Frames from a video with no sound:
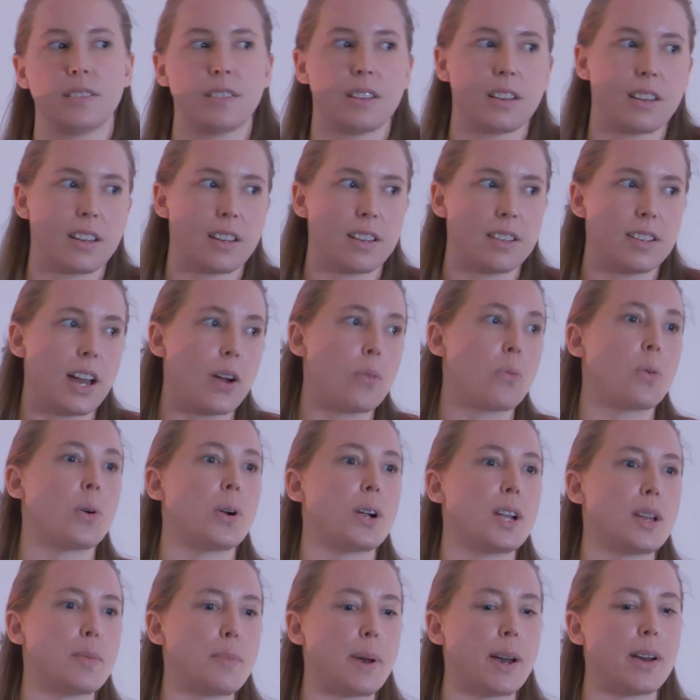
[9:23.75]
not
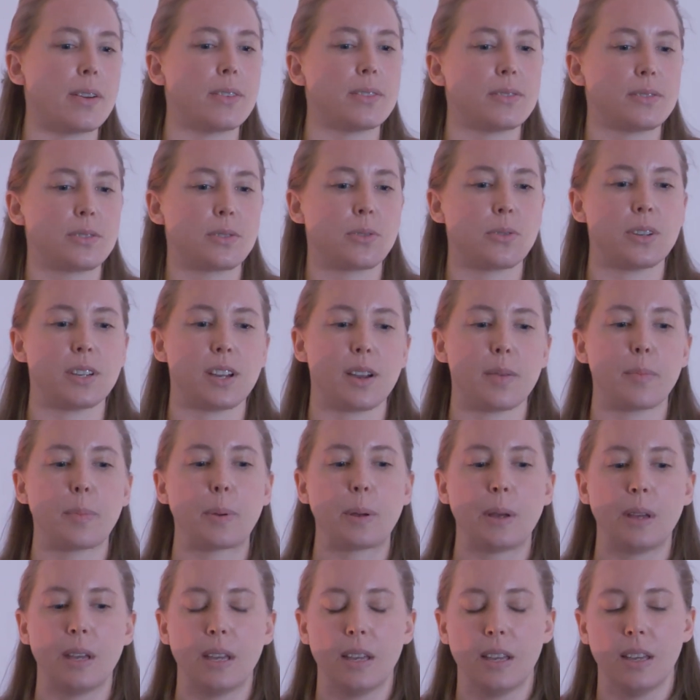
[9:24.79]
worry about screwing up
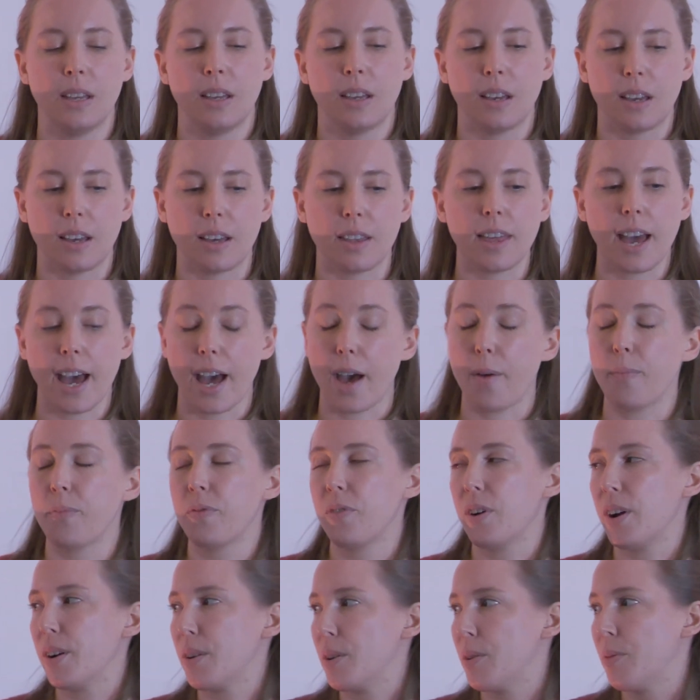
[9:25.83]
the app
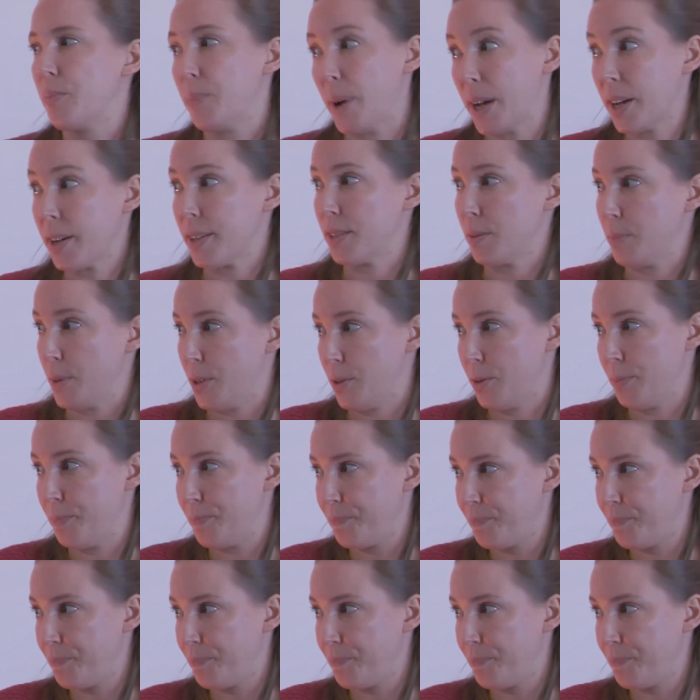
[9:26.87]
for my customers.